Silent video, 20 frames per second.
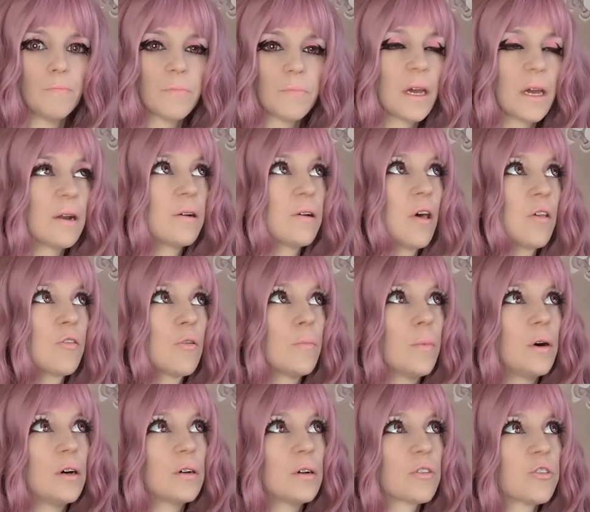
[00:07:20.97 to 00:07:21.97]
in another
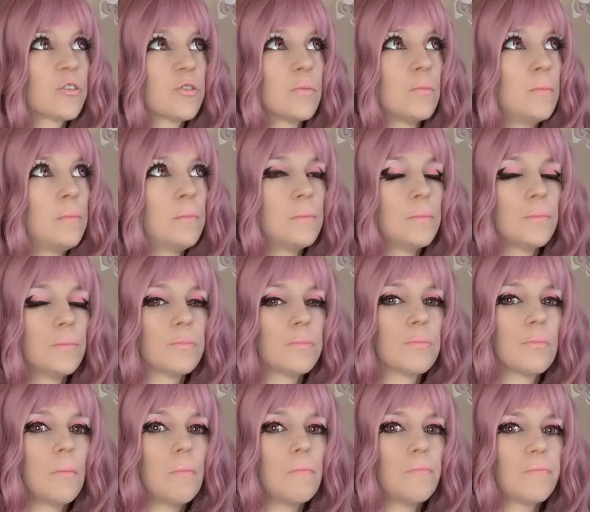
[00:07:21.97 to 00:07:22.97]
box,
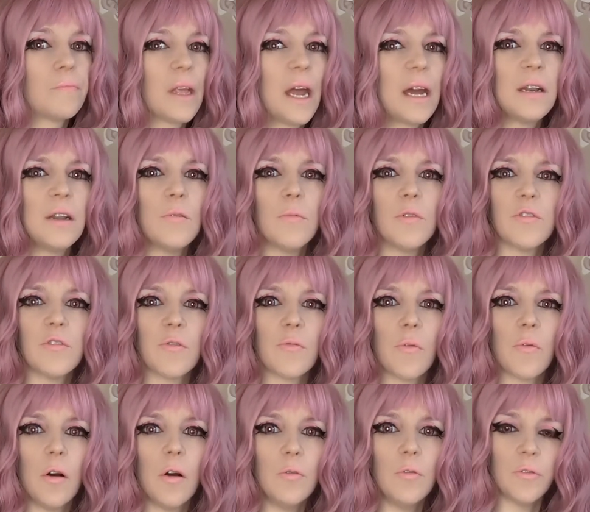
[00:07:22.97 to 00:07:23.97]
and it was
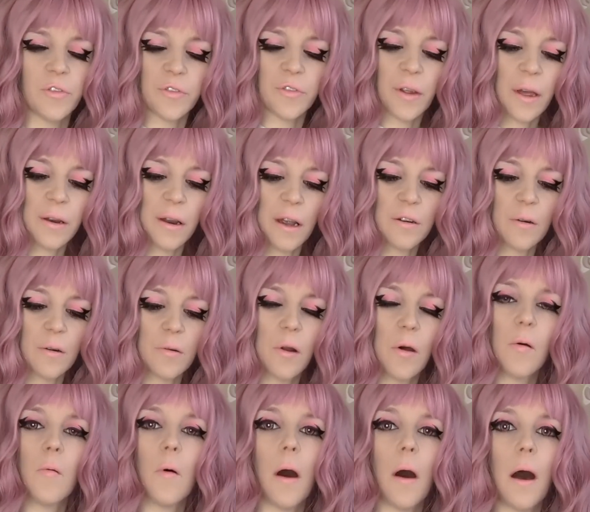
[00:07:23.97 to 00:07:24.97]
gross, and I don't
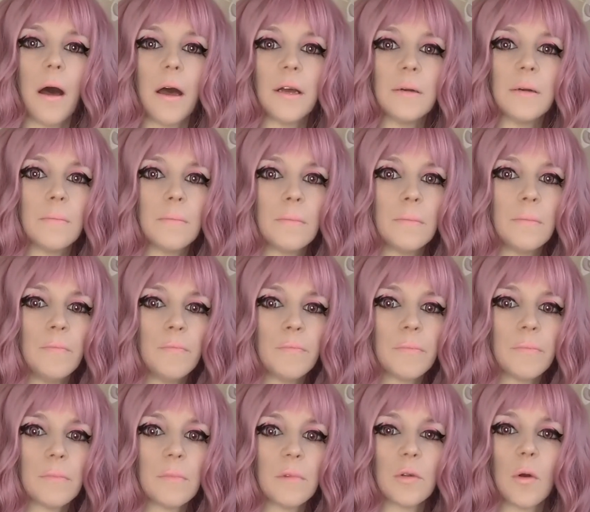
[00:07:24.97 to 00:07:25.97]
know why.
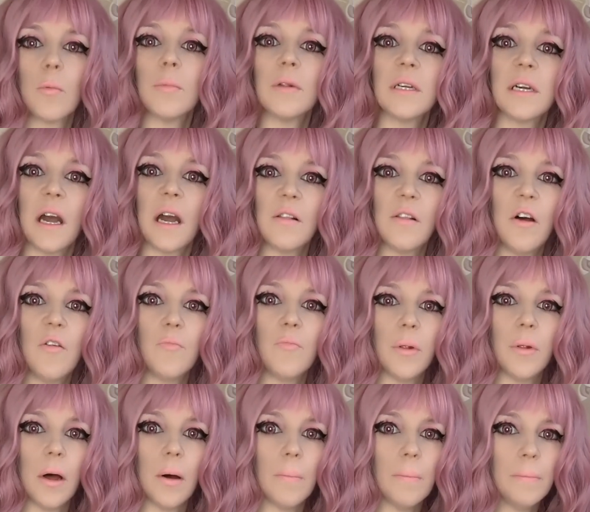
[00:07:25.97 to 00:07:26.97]
Normally I love
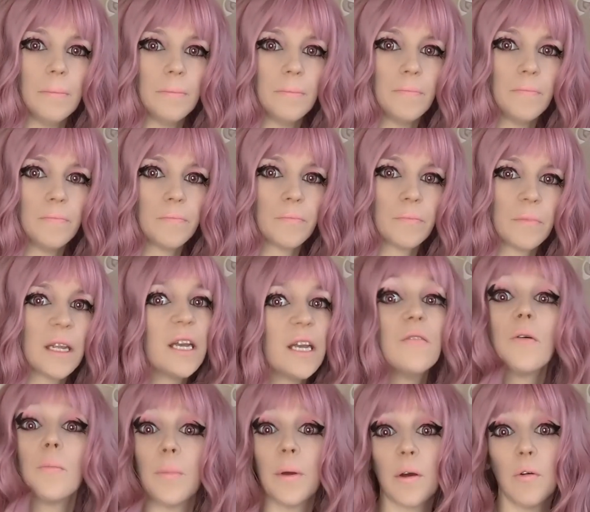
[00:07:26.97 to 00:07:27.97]
plum,
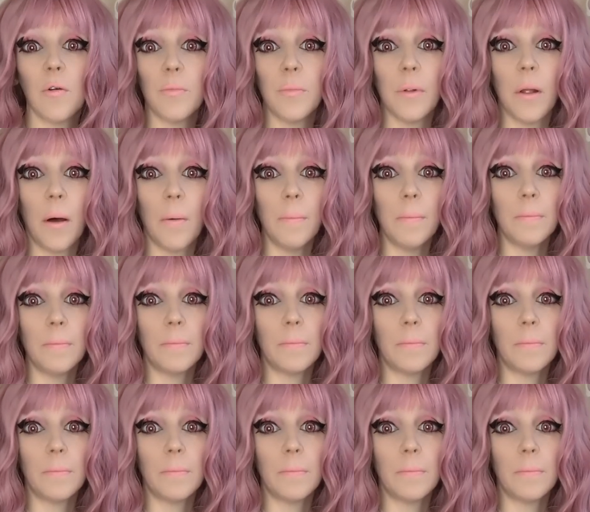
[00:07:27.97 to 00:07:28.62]
even pickled plum.